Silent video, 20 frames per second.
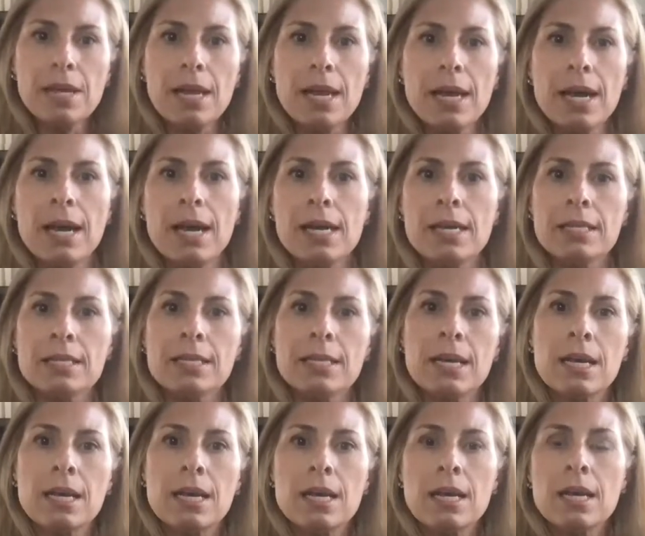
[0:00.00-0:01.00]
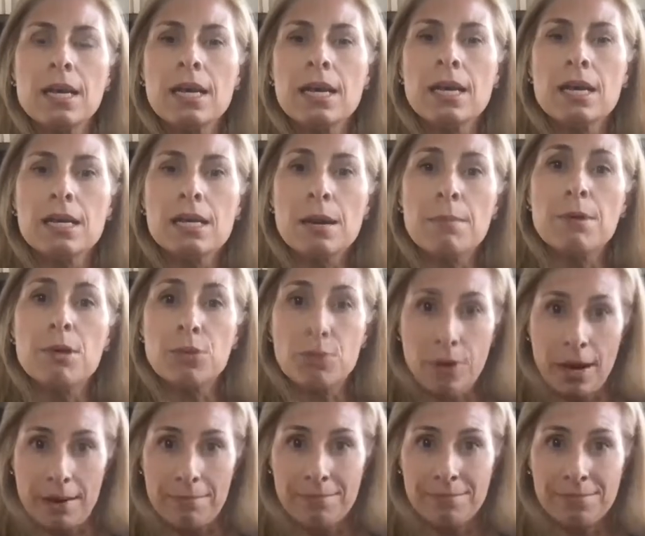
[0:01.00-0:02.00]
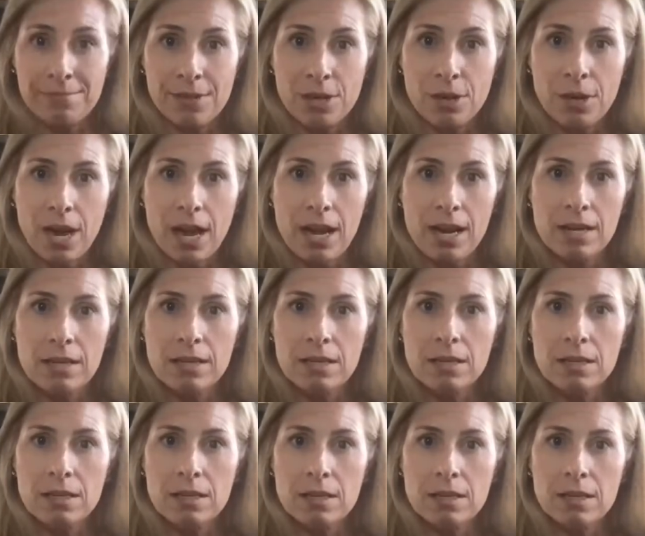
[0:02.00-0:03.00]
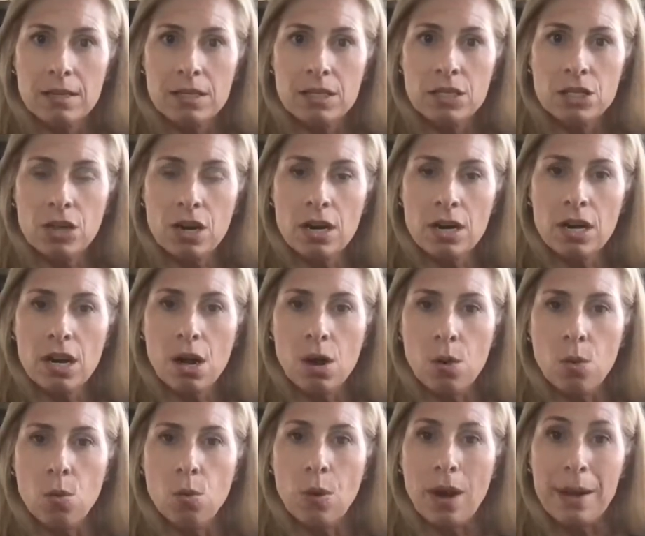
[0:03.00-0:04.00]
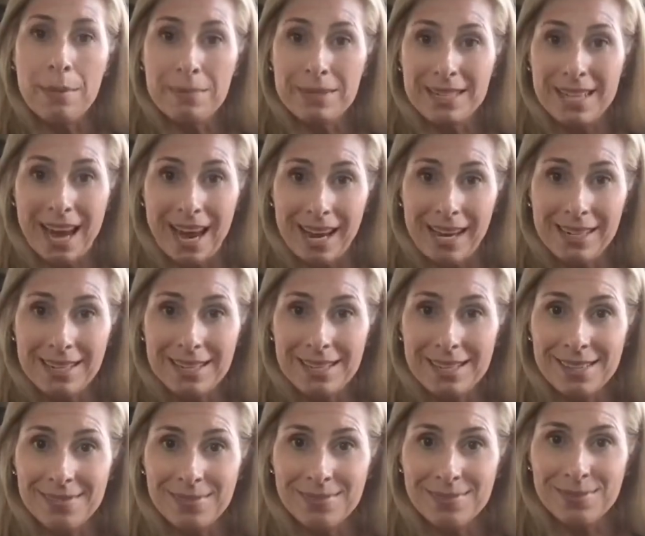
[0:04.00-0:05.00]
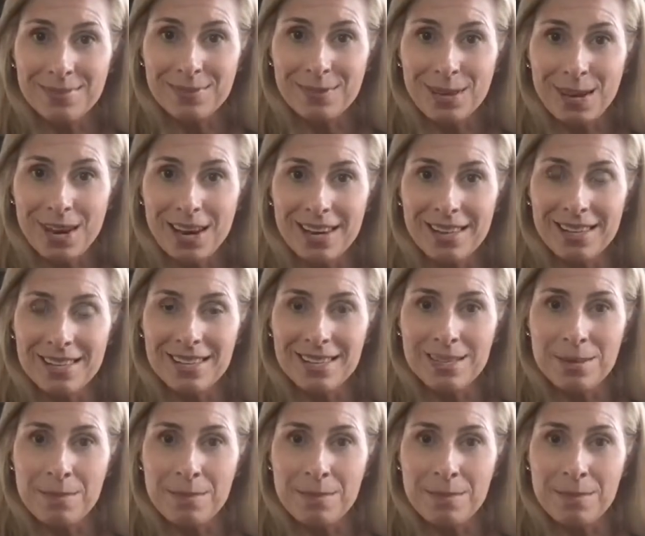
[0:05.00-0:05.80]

And number 3, okay. Starting a website. Okay. This is a